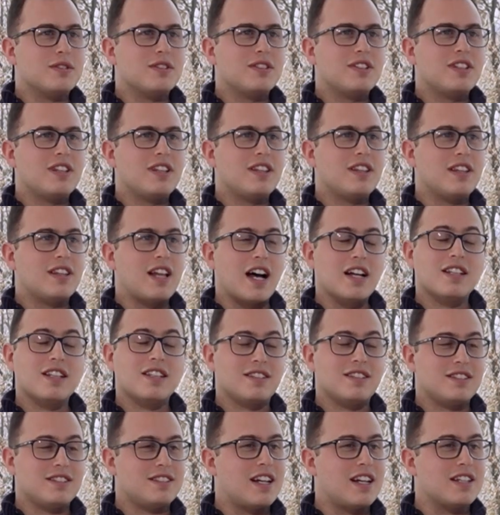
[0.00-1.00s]

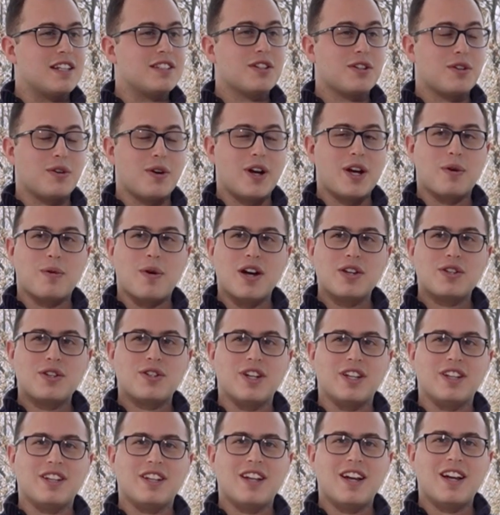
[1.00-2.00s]
That's a great
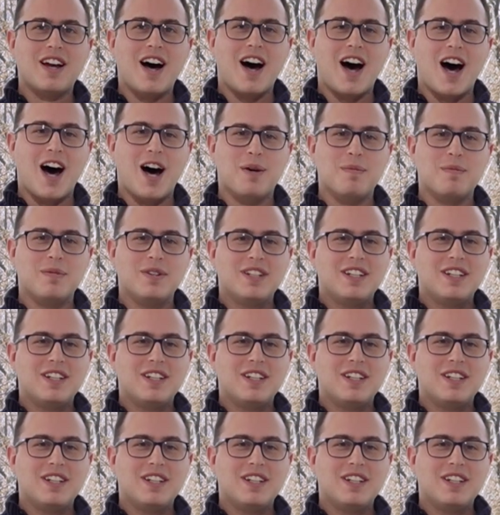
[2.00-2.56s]
question. I